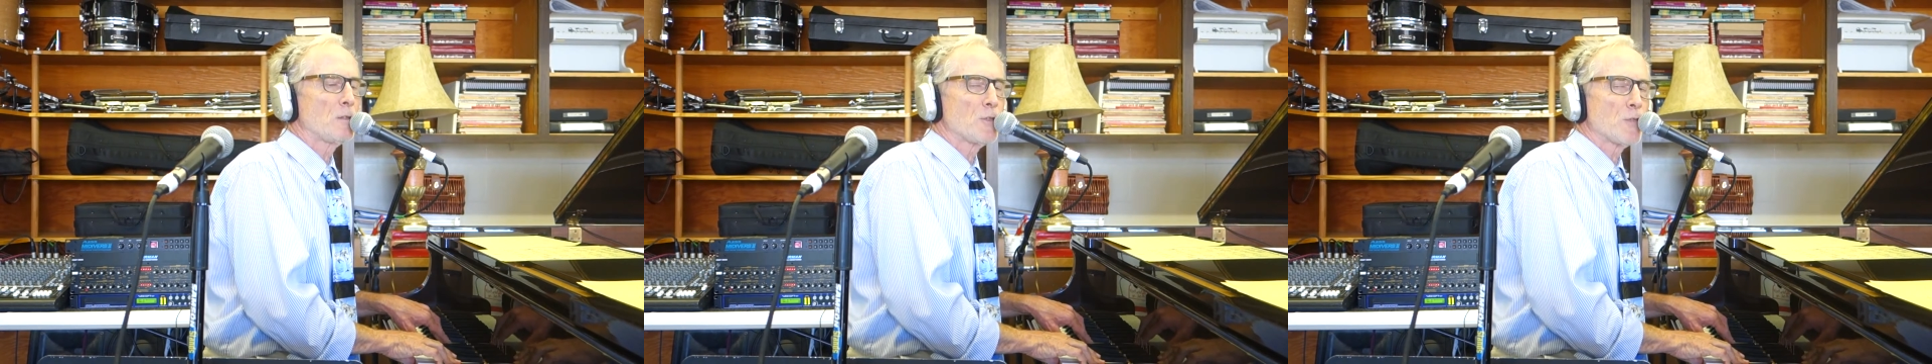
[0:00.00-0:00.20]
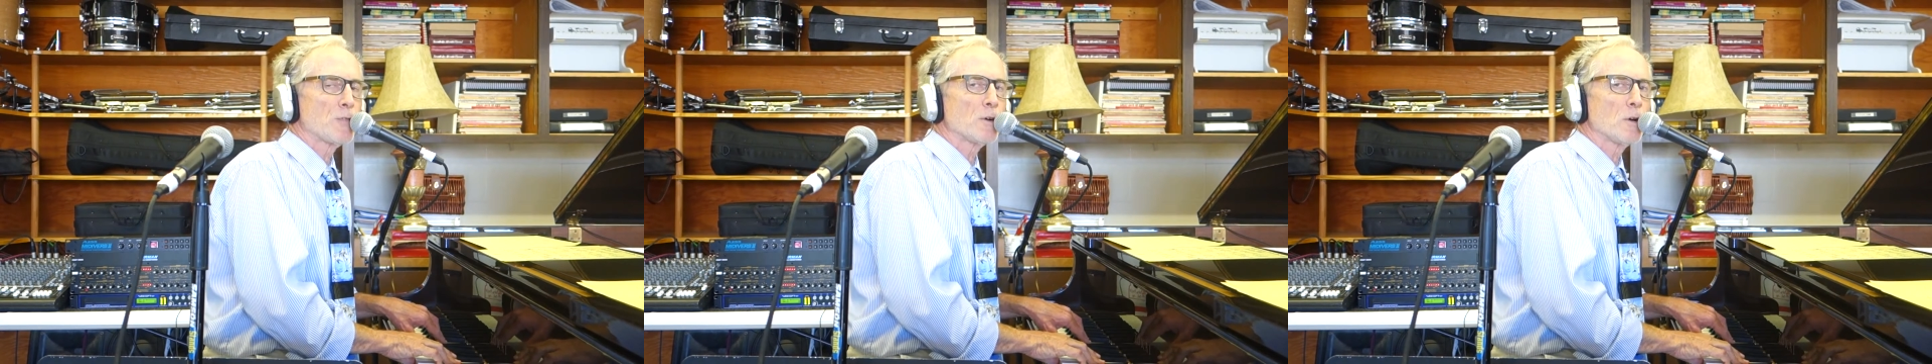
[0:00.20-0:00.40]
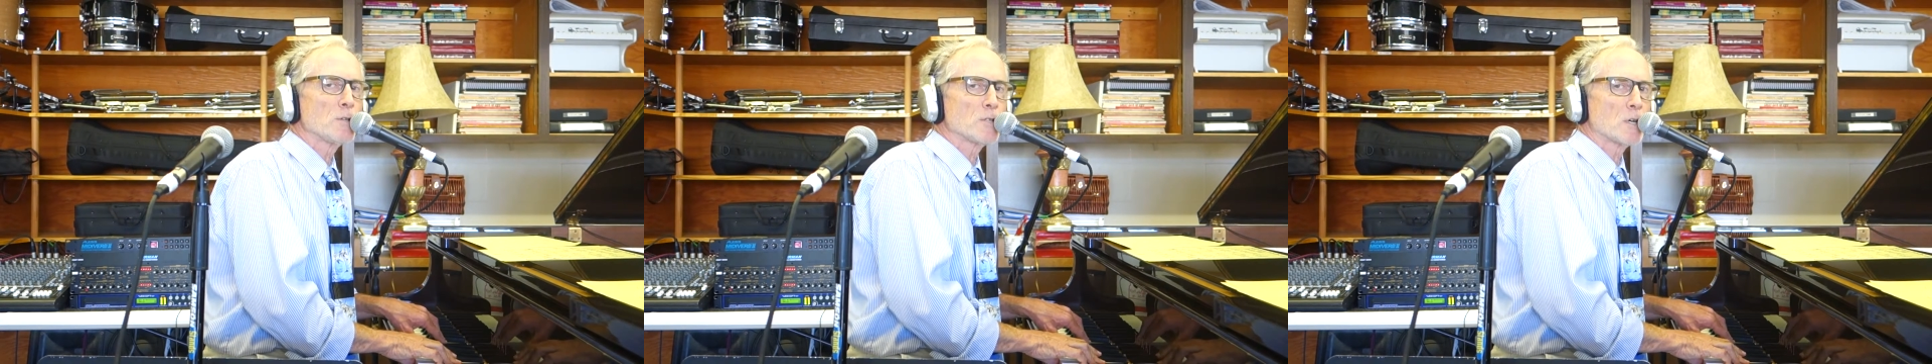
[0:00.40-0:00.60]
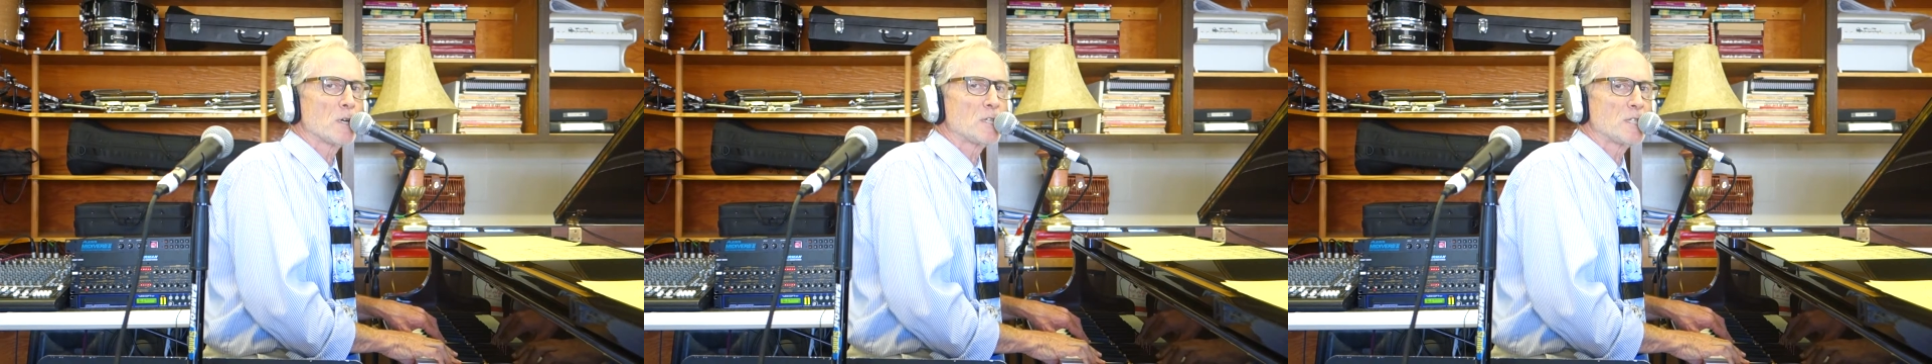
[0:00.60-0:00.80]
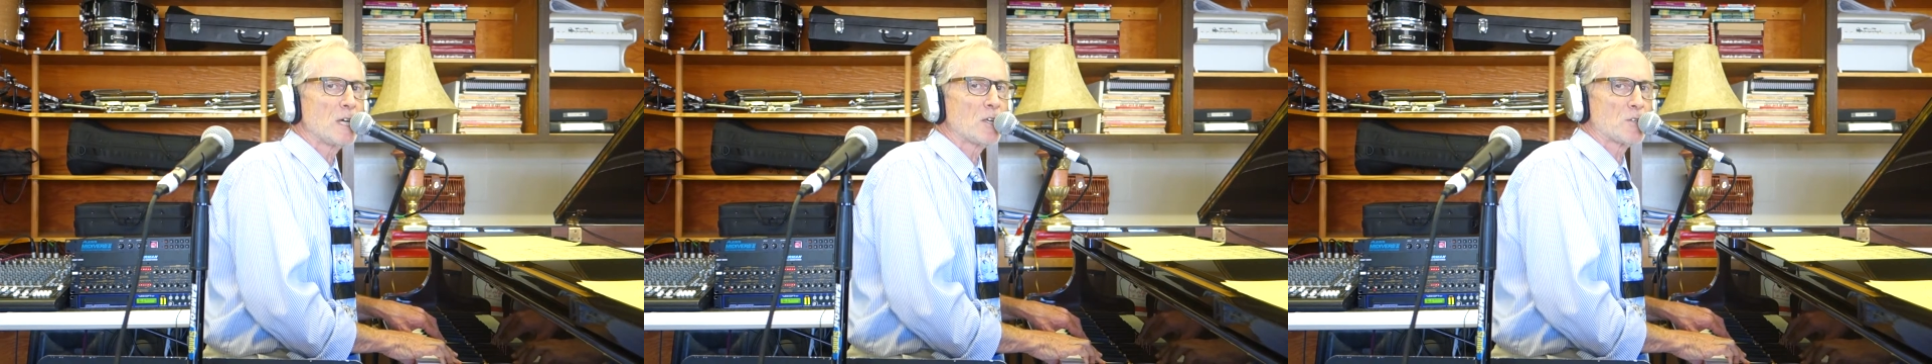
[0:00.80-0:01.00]
The thirds are
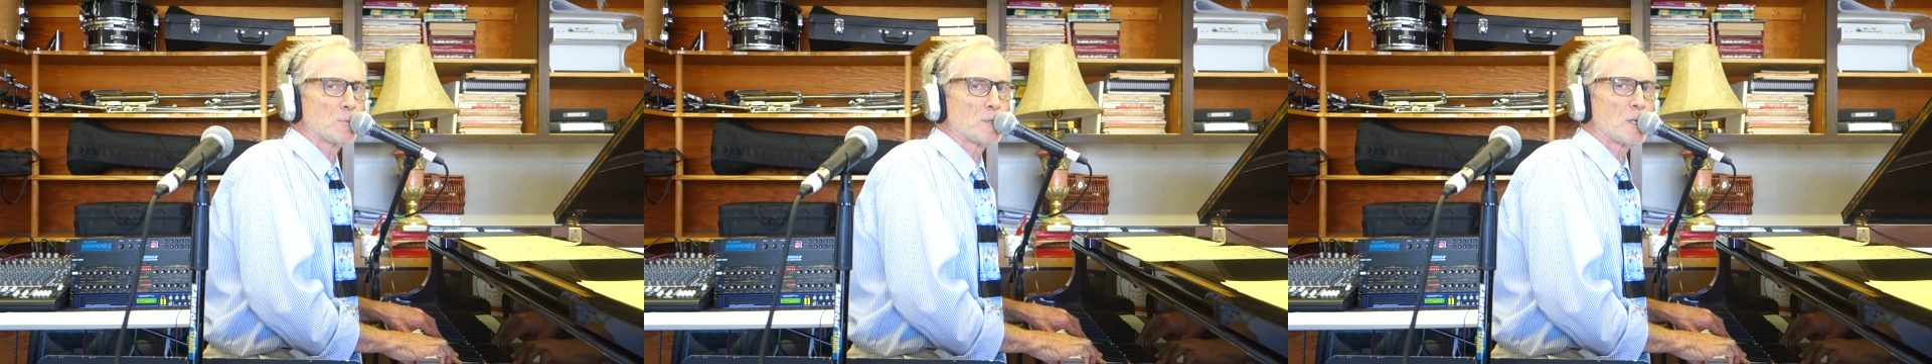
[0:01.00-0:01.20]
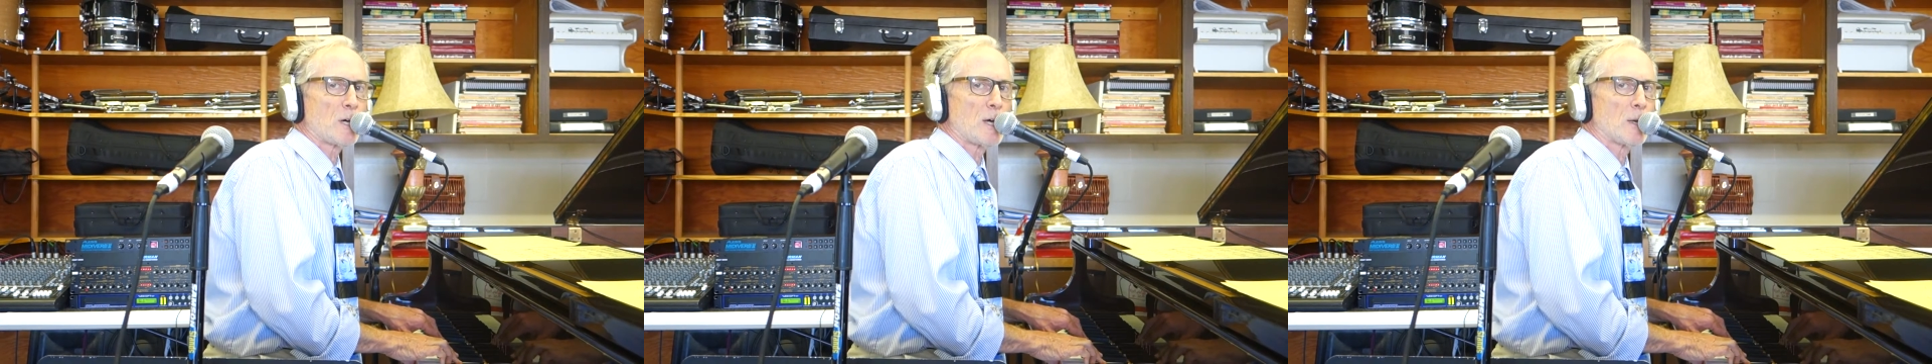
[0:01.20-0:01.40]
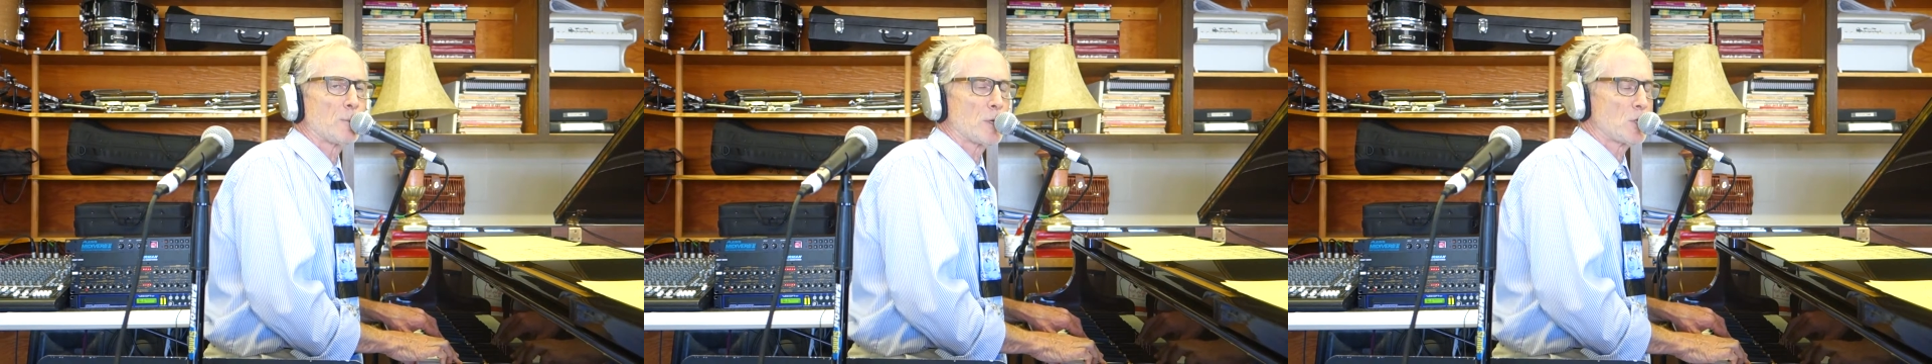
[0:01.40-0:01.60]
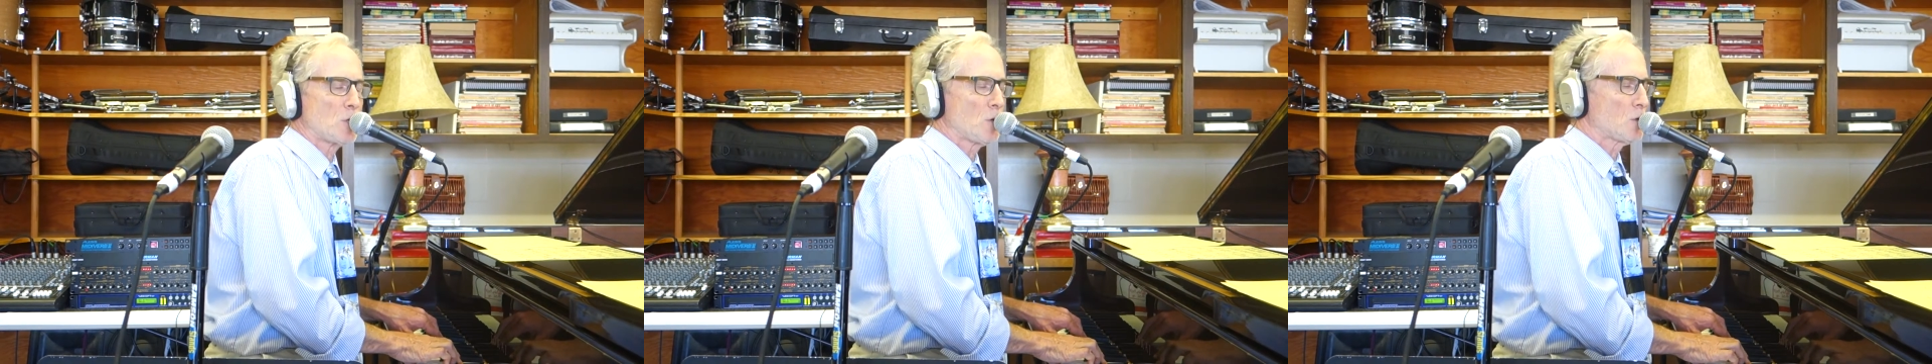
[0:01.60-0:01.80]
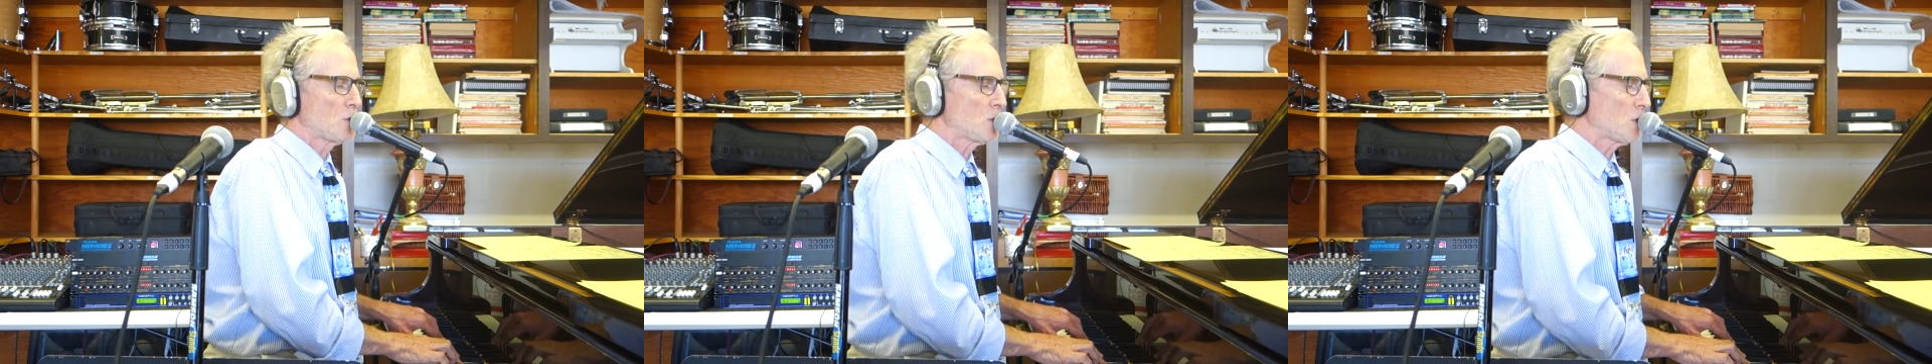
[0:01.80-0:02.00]
going to take some time, but
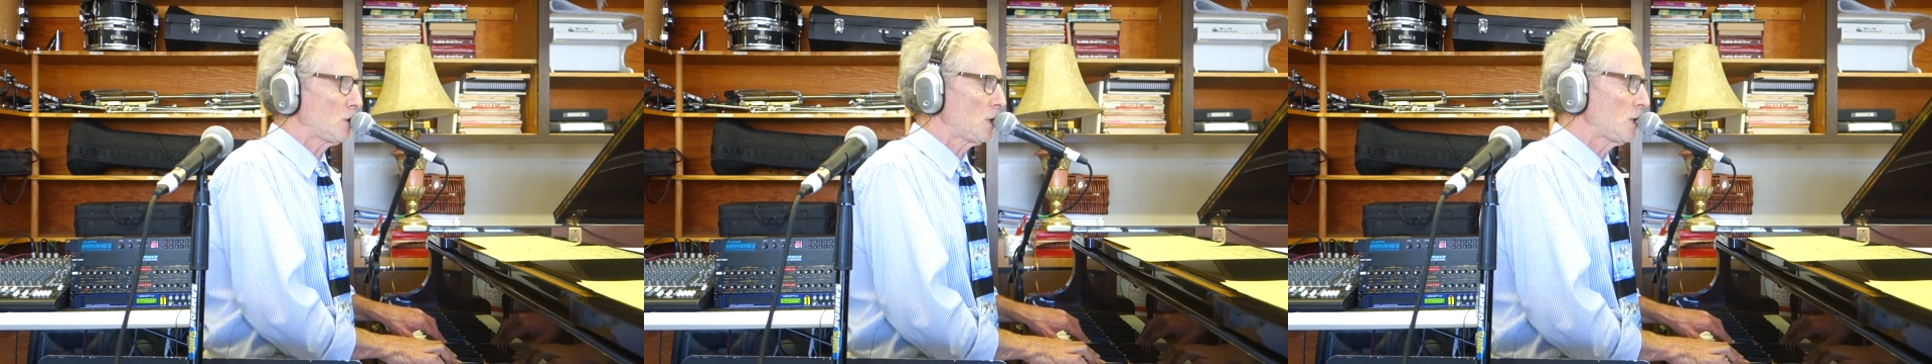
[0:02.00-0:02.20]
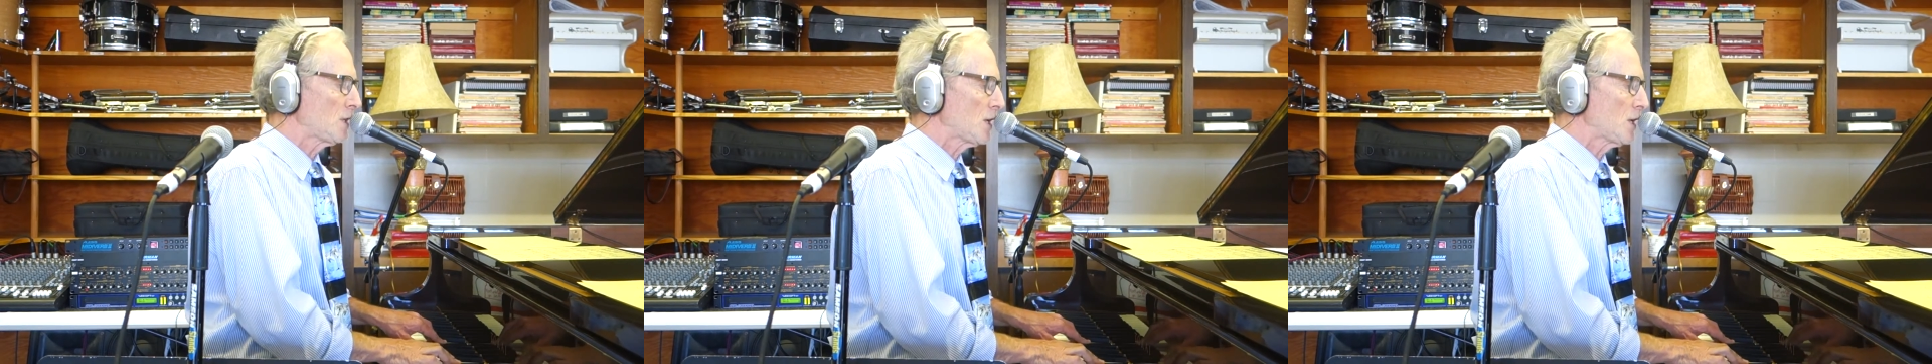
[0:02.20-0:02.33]
you can do it.